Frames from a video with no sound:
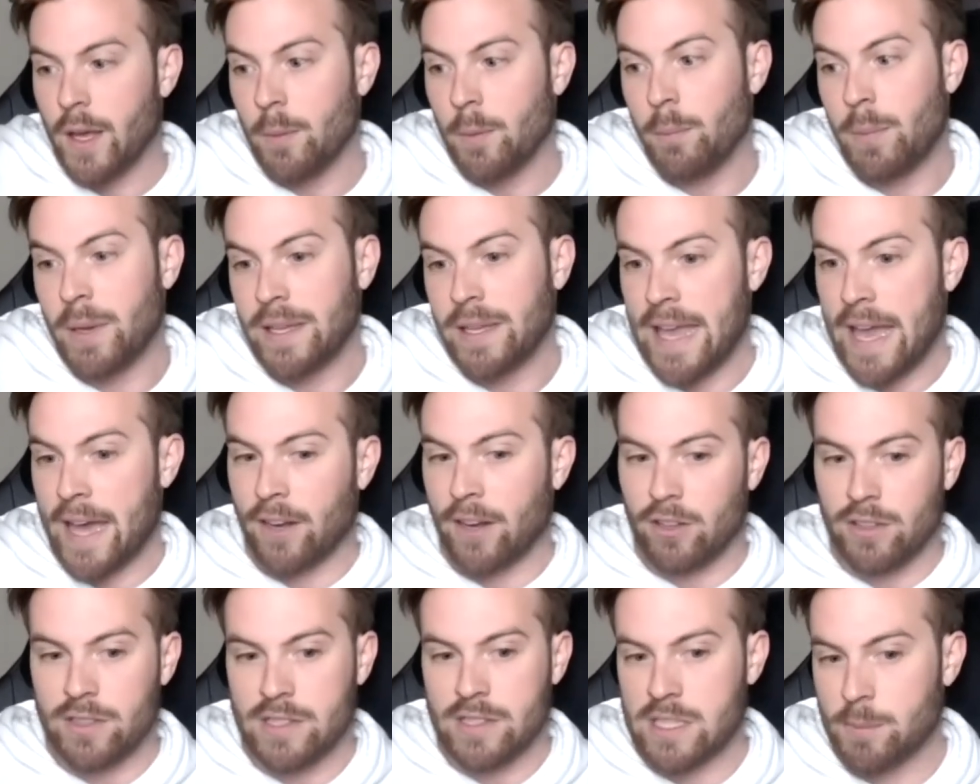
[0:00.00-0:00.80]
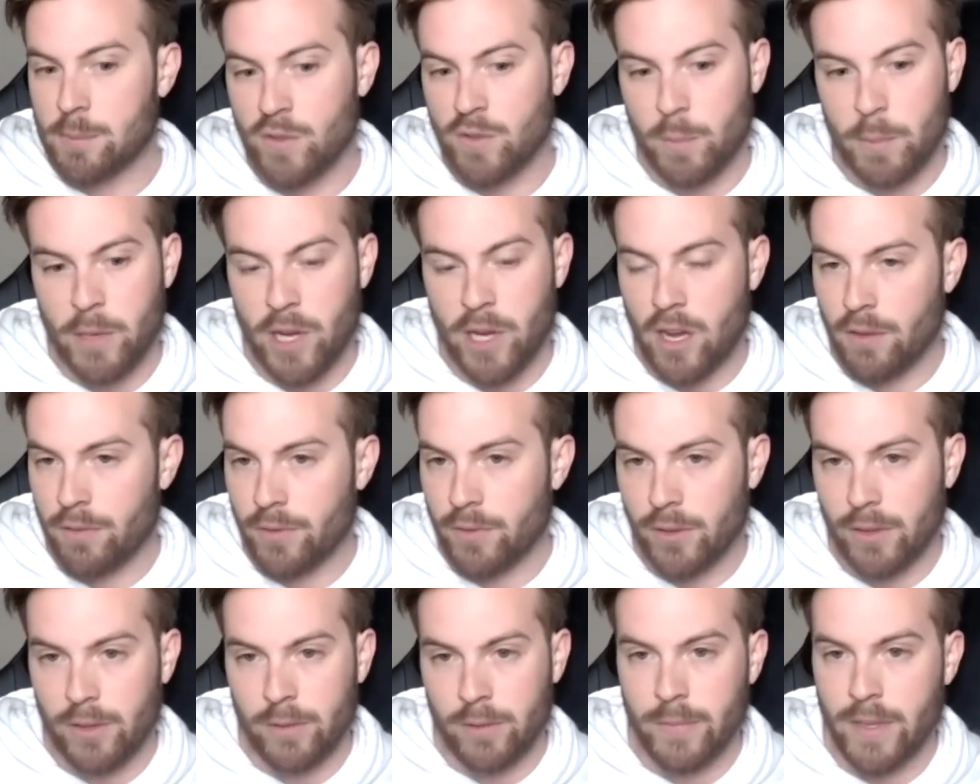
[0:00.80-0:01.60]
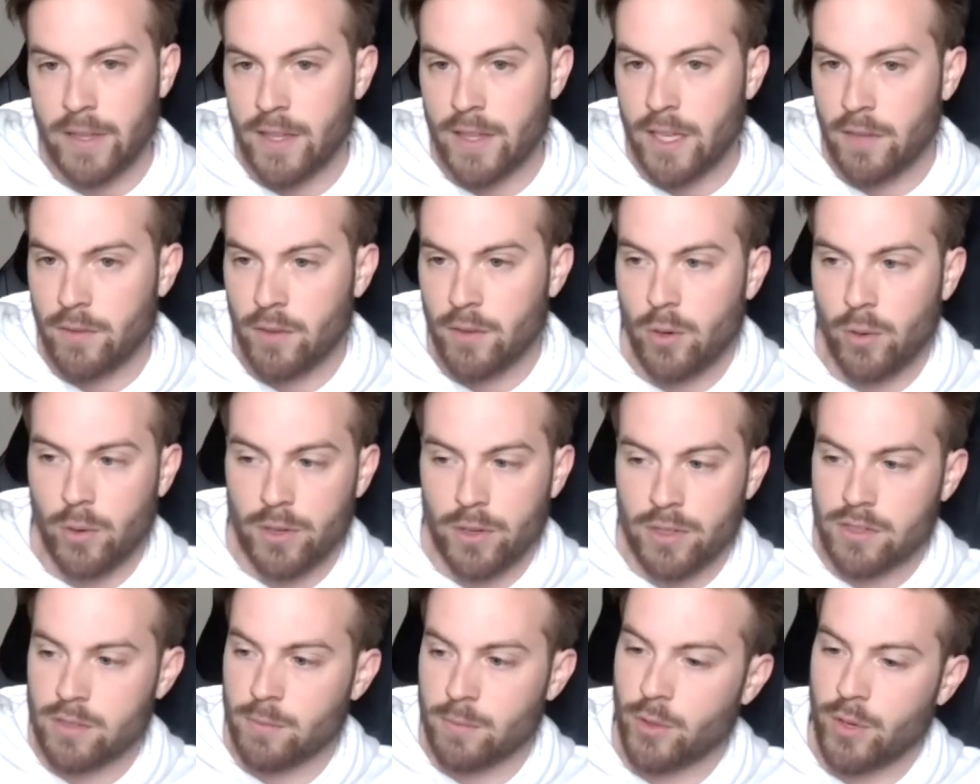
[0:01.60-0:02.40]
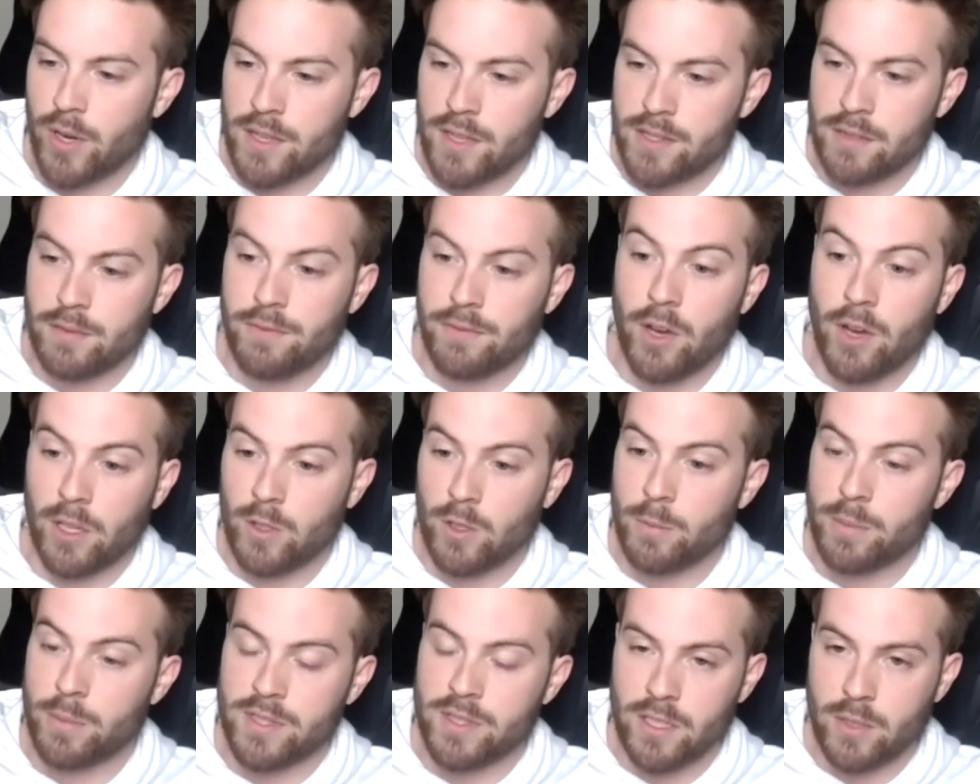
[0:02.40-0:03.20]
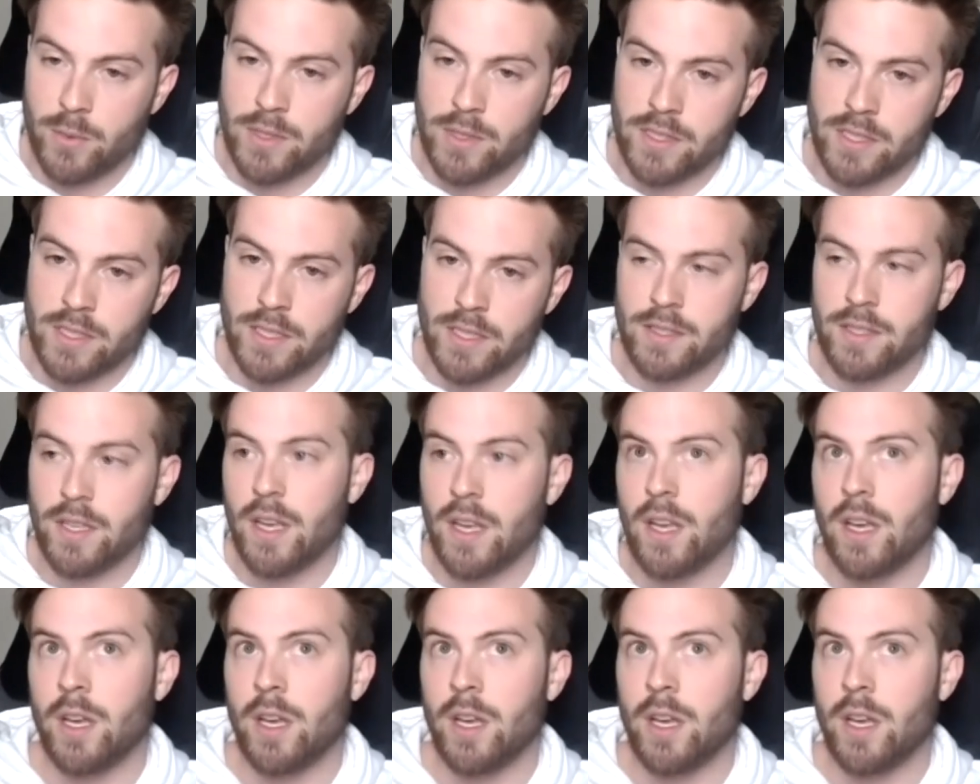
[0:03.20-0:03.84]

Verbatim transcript: But yeah, it all stems from an offer. And then, of course, some crazy follow up sequences.